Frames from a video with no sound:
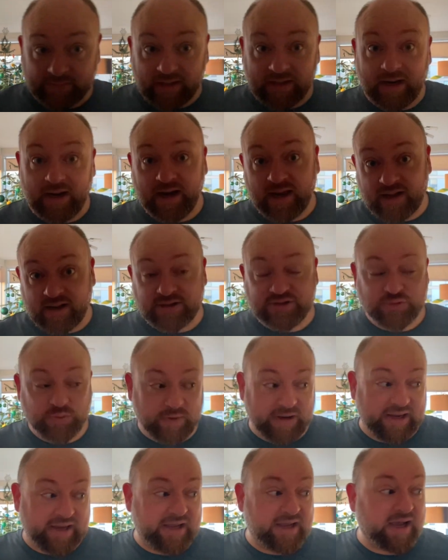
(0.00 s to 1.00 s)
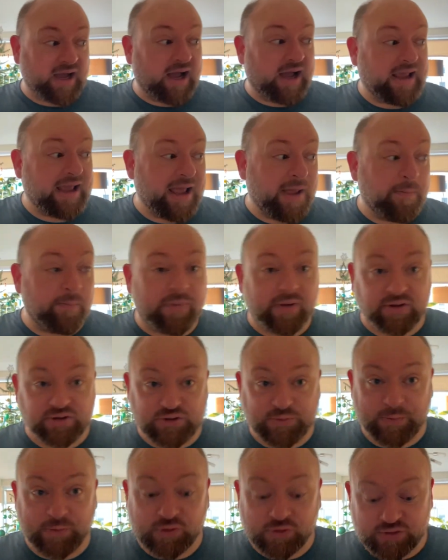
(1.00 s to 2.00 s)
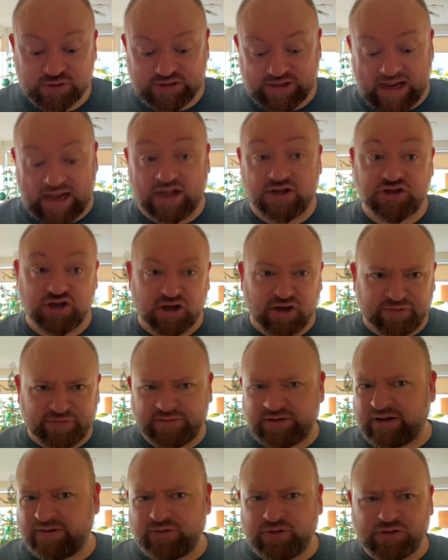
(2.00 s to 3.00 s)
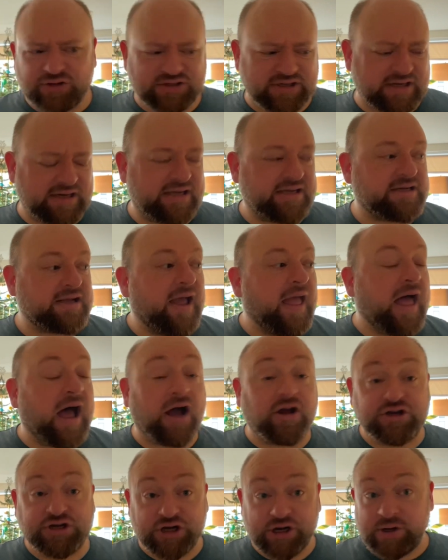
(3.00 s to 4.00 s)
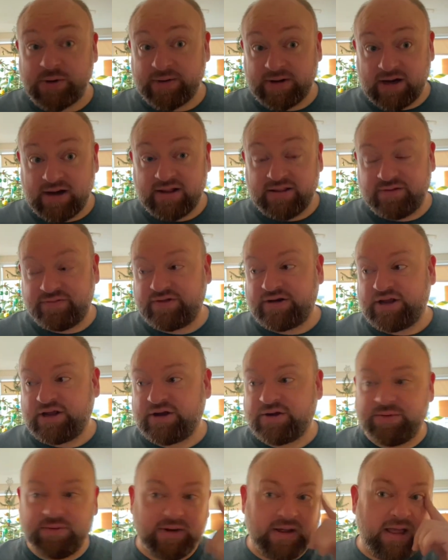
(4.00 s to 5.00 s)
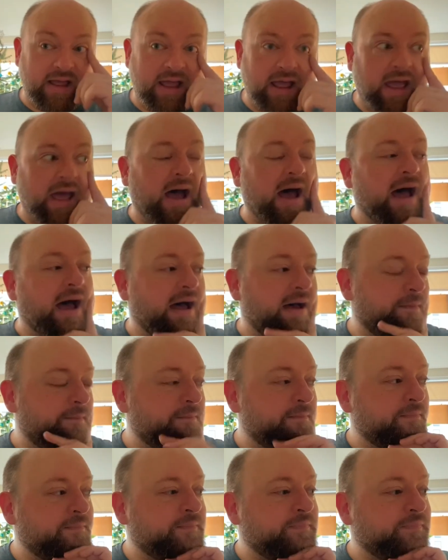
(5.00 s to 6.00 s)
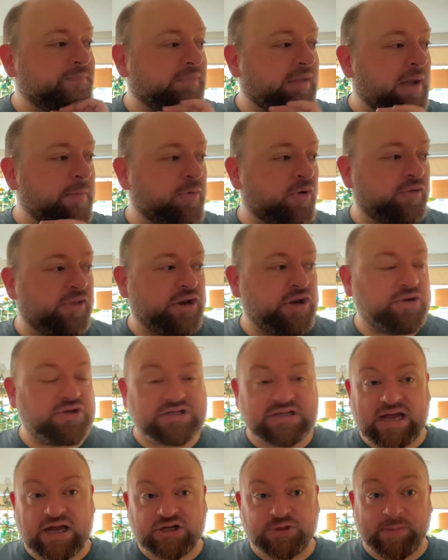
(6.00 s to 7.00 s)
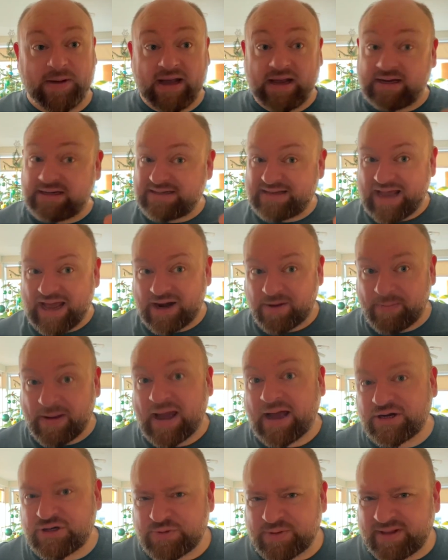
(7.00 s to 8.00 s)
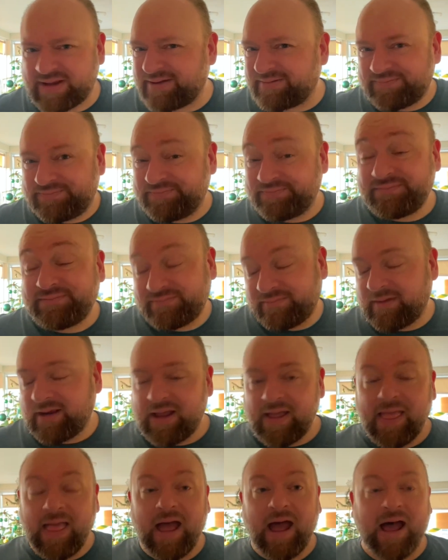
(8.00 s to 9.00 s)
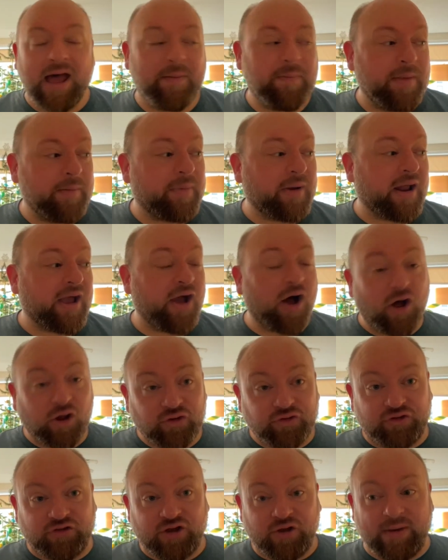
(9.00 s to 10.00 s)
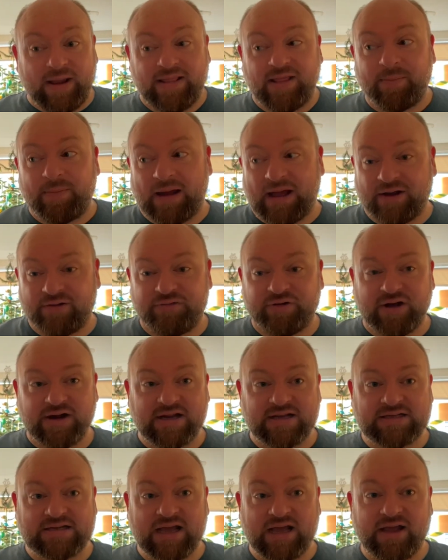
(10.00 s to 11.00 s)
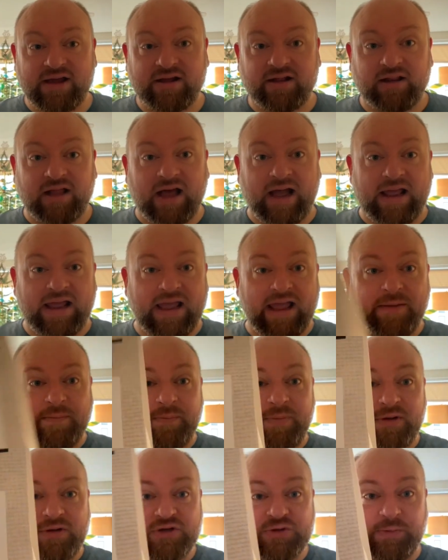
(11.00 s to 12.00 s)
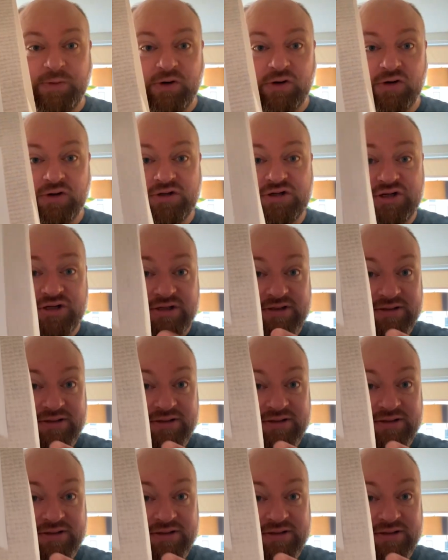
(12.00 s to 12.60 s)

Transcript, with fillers: Last week, I impulse bought at Toft. Of course I did. I'll show you in another video. Um, I bought the new stash bag because it had a patch with it. Um, but I also, in the Black Friday sale, I impulse bought